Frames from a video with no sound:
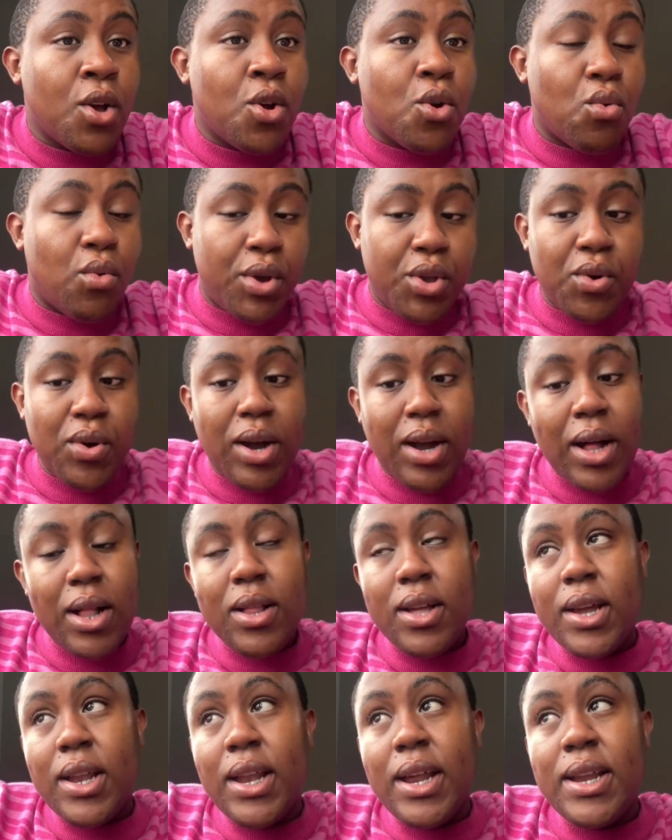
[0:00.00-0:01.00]
When you're
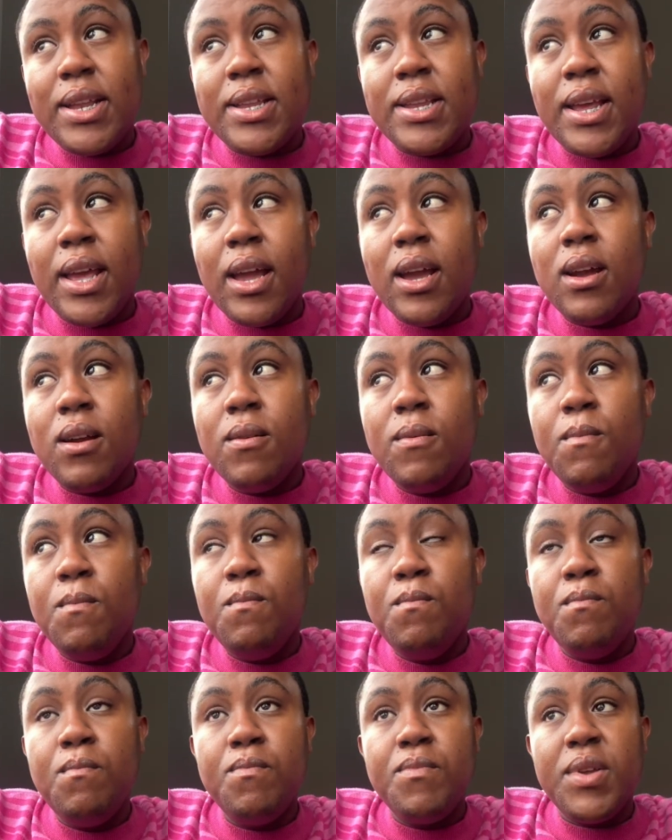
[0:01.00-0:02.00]
calculating
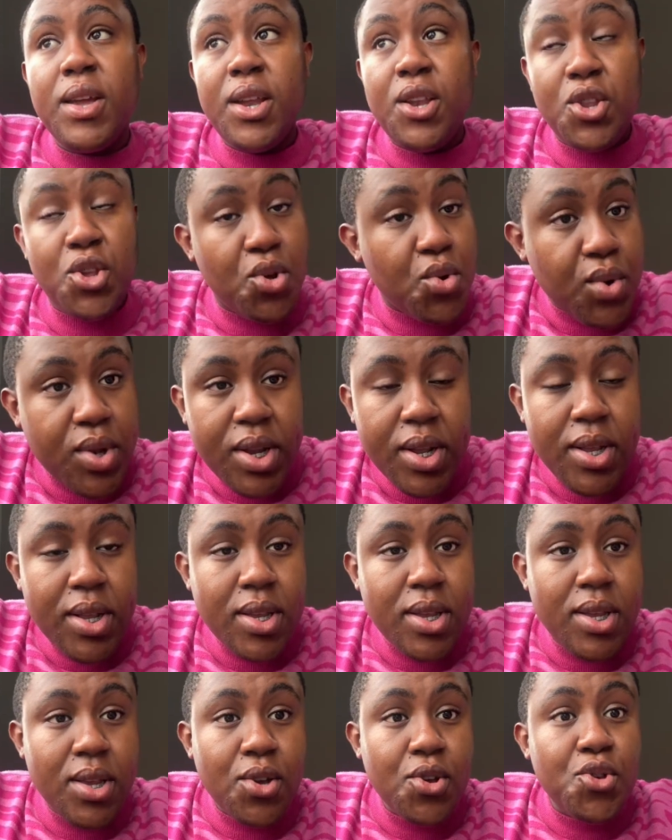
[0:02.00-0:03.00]
in
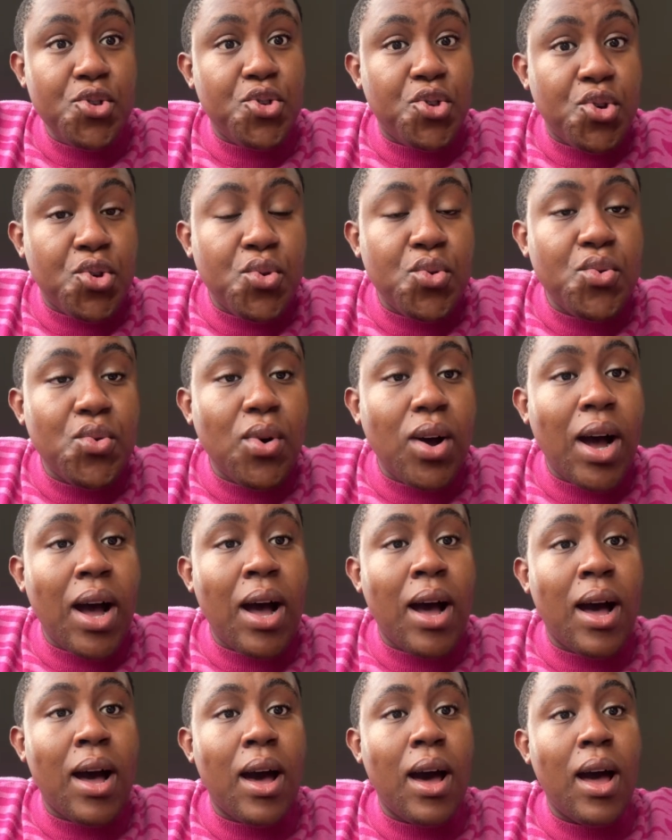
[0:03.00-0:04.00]
newtons, you
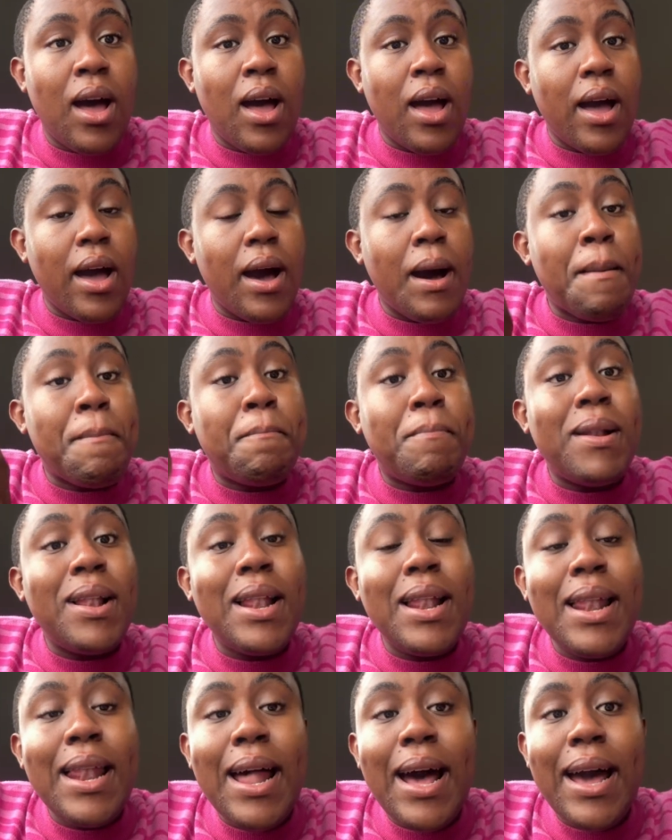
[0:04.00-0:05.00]
are
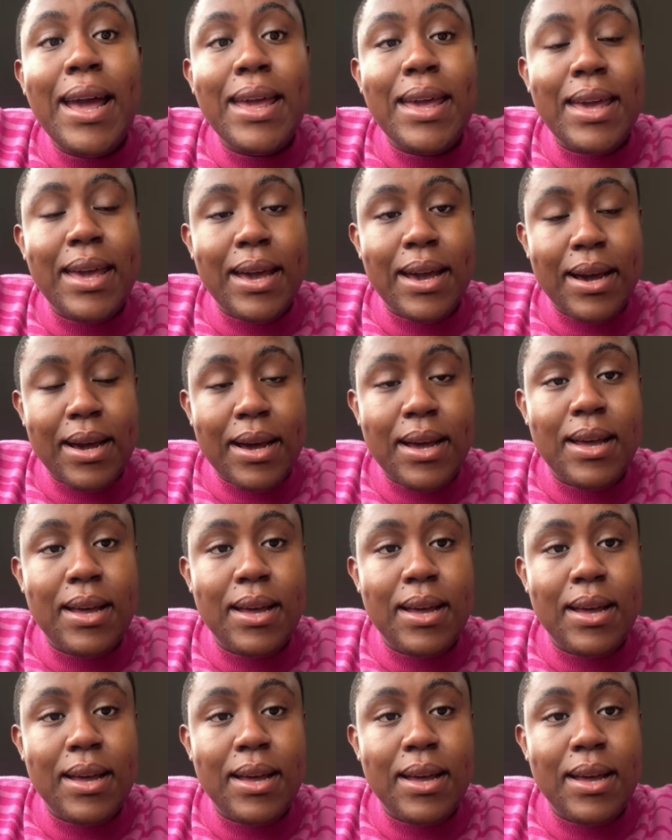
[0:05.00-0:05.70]
applying